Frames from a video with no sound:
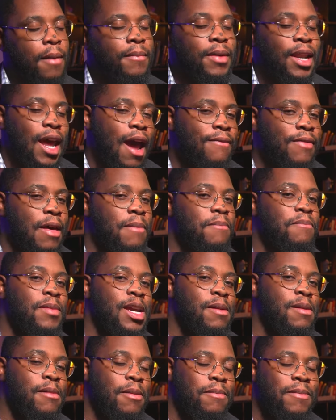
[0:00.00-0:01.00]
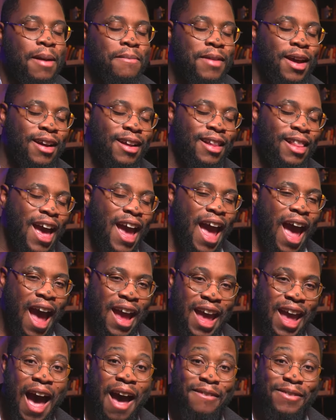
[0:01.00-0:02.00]
I mean, I have that meme. I'm not gonna lie.
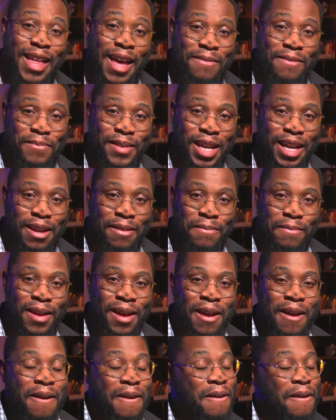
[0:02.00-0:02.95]
I have that meme,